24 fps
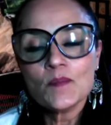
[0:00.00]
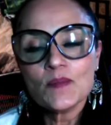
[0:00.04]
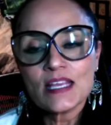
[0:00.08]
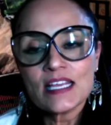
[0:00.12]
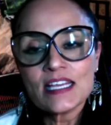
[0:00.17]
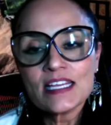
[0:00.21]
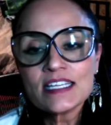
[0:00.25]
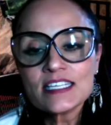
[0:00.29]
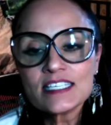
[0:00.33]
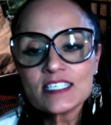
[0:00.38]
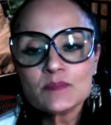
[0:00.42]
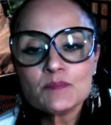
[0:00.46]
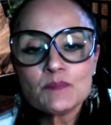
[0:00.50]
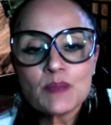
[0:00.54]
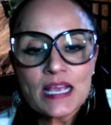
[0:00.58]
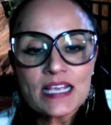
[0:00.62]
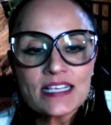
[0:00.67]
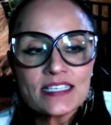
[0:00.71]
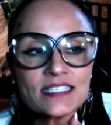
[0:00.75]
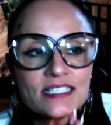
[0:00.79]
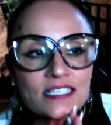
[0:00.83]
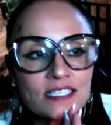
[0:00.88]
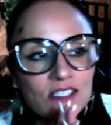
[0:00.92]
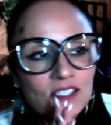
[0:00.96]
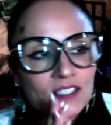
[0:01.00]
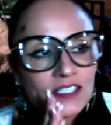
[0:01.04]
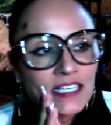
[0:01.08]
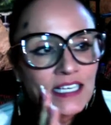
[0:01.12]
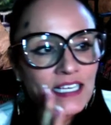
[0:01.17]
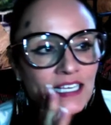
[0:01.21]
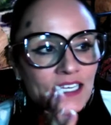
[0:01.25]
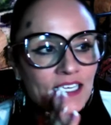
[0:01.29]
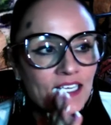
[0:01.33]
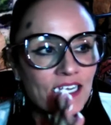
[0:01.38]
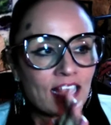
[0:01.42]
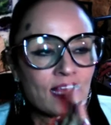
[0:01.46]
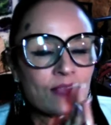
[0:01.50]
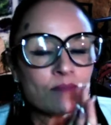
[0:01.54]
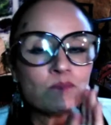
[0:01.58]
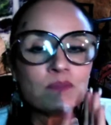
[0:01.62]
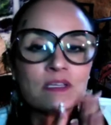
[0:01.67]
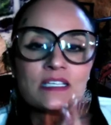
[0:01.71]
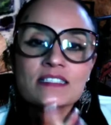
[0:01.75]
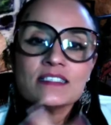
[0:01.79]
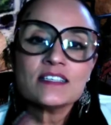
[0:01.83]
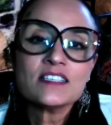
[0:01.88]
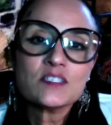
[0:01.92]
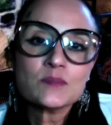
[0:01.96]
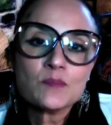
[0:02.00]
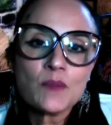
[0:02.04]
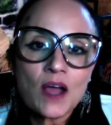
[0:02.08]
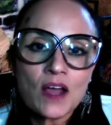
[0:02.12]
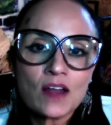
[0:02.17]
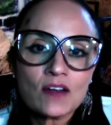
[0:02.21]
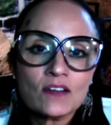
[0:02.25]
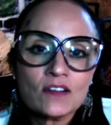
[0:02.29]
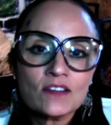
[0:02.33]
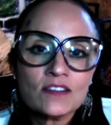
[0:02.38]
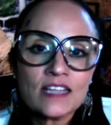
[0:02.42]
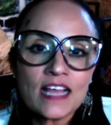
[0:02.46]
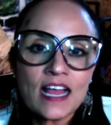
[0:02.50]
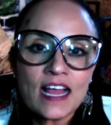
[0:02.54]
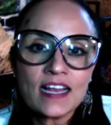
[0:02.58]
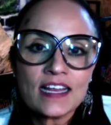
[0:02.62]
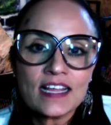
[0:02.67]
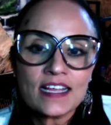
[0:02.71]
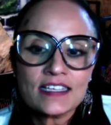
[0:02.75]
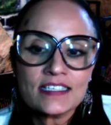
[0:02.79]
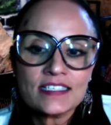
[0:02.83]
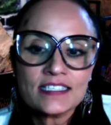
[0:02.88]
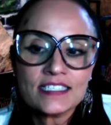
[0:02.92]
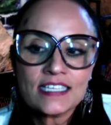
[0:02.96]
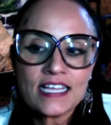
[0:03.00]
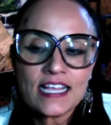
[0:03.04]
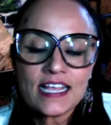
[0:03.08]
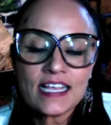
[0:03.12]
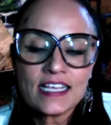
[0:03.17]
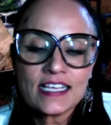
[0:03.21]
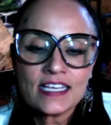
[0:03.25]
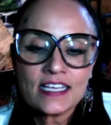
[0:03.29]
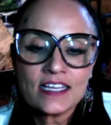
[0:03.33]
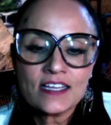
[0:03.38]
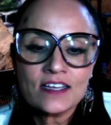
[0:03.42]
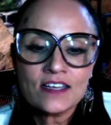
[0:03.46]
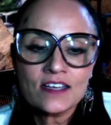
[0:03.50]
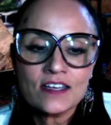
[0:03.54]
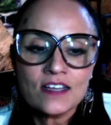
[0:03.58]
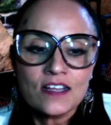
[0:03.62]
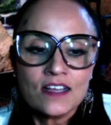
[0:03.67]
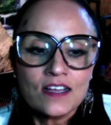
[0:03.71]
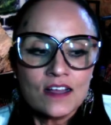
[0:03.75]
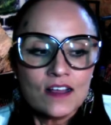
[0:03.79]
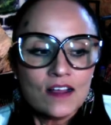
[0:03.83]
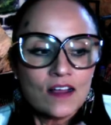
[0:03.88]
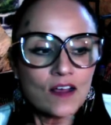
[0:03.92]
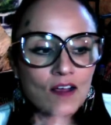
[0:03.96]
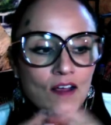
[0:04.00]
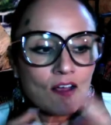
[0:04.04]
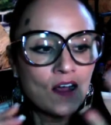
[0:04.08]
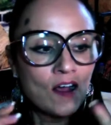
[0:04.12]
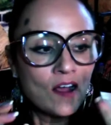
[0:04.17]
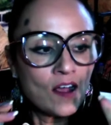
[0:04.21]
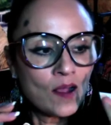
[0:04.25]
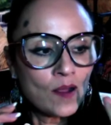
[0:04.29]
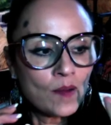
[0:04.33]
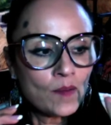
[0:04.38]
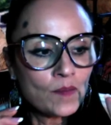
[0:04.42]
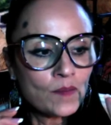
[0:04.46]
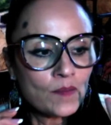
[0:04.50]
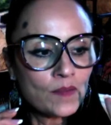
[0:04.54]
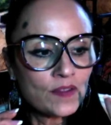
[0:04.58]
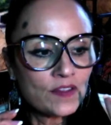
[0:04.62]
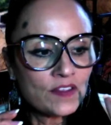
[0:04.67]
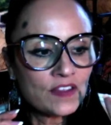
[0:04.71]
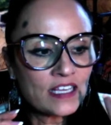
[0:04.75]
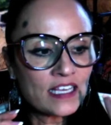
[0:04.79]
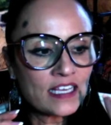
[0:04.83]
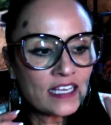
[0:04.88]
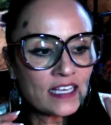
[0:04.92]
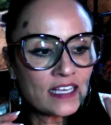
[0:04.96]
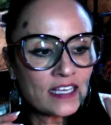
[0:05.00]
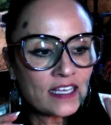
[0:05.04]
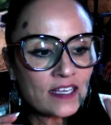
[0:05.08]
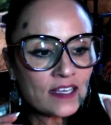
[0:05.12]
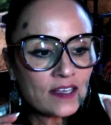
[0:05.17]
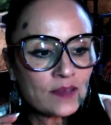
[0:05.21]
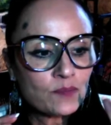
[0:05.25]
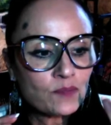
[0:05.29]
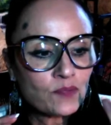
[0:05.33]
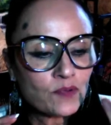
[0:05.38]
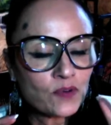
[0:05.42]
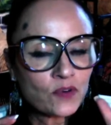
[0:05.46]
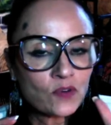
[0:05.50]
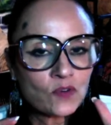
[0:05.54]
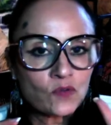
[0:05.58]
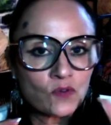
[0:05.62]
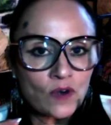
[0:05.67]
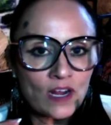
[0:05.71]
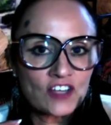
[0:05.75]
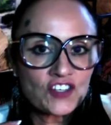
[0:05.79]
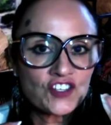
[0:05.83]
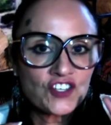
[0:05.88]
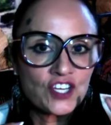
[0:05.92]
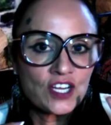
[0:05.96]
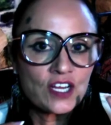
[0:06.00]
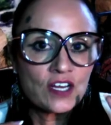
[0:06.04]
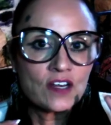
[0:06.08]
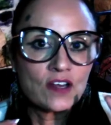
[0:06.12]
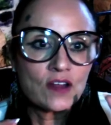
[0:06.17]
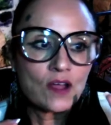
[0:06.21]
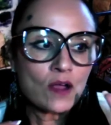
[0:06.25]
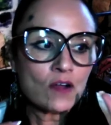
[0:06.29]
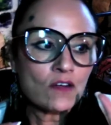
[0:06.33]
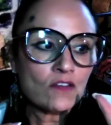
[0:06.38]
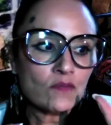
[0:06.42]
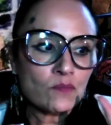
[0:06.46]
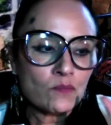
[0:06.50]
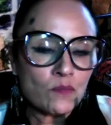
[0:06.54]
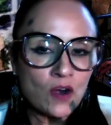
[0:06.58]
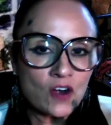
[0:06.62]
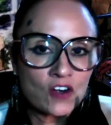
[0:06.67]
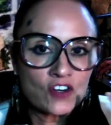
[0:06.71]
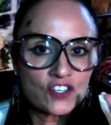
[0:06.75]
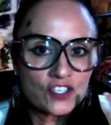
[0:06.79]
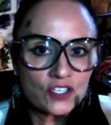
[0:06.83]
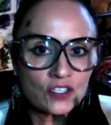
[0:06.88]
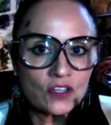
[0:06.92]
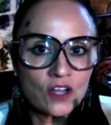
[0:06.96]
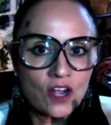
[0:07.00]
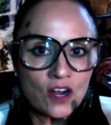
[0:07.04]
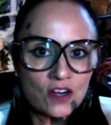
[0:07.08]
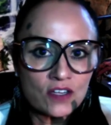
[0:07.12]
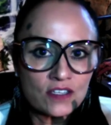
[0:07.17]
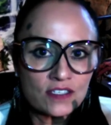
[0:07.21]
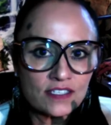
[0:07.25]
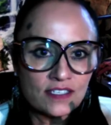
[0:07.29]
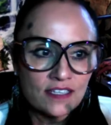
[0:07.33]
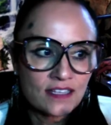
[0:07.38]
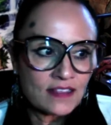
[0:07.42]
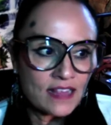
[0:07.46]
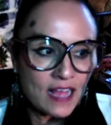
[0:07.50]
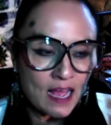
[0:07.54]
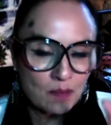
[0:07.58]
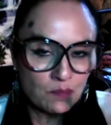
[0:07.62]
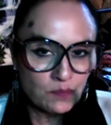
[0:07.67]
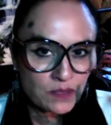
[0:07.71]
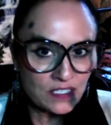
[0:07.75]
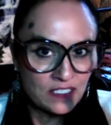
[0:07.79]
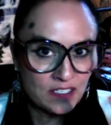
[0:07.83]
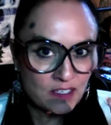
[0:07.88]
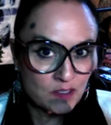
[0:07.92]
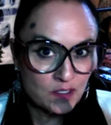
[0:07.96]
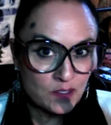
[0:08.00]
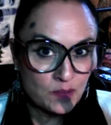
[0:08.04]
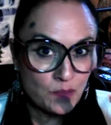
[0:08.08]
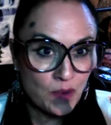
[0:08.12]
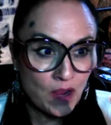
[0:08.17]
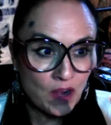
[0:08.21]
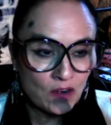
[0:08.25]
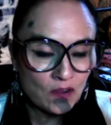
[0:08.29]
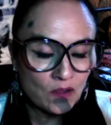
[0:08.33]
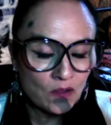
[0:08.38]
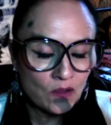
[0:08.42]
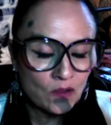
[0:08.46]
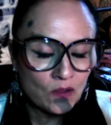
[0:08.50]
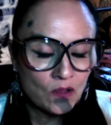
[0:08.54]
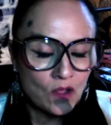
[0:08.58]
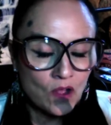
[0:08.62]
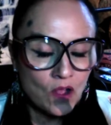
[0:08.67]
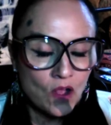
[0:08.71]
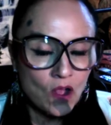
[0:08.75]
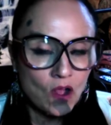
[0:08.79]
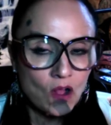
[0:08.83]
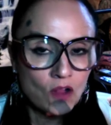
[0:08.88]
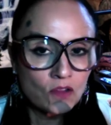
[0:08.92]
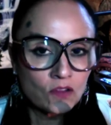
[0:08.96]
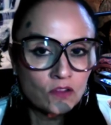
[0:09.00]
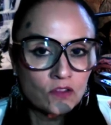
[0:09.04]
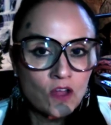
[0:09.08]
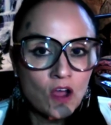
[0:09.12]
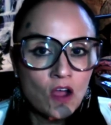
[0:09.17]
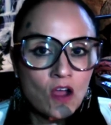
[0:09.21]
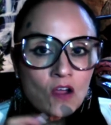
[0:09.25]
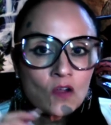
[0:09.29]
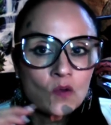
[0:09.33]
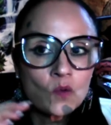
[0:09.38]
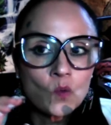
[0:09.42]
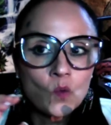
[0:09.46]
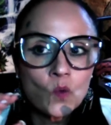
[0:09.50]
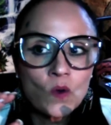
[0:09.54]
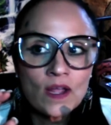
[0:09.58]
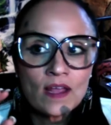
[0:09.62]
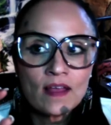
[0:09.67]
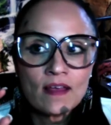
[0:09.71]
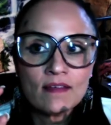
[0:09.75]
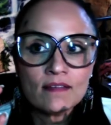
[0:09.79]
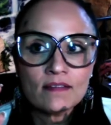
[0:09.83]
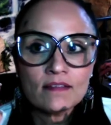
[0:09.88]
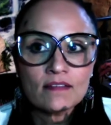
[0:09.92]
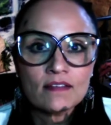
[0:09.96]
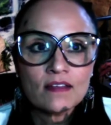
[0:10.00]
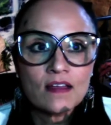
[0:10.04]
It is basically a business model that has taken the progression of martial arts and that business model along with